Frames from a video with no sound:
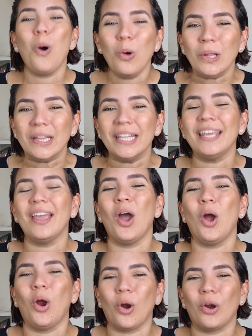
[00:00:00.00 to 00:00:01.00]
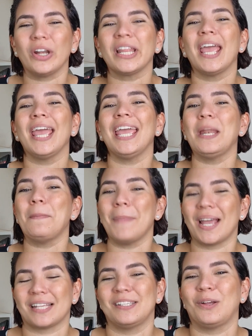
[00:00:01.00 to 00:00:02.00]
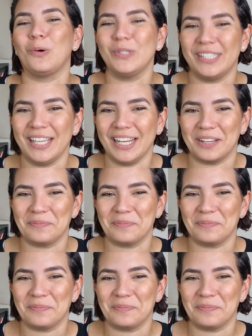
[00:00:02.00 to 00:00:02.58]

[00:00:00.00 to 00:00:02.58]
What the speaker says: only heard in Mexico City.